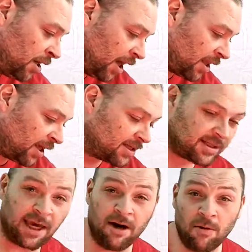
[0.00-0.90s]
I think
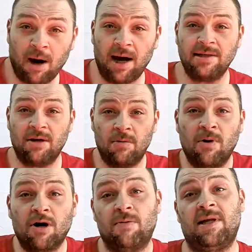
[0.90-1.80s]
scale-wise it'll
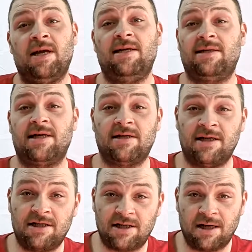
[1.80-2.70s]
work with any
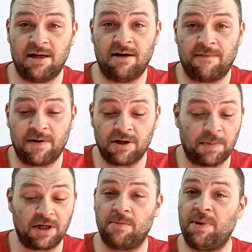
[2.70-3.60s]
6-inch figure,
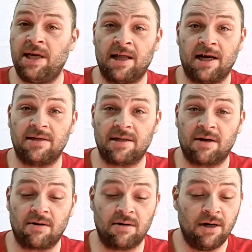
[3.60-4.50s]
especially being that it's a
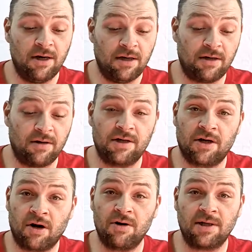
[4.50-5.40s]
girl. You know, because
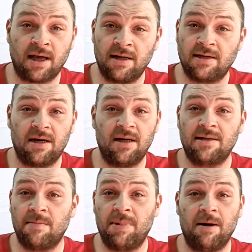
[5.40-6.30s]
girls tend
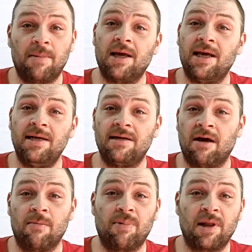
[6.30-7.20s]
to be able to
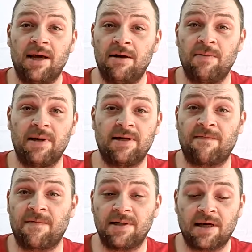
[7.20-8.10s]
easier blend with
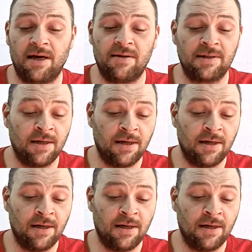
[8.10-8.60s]
different scales.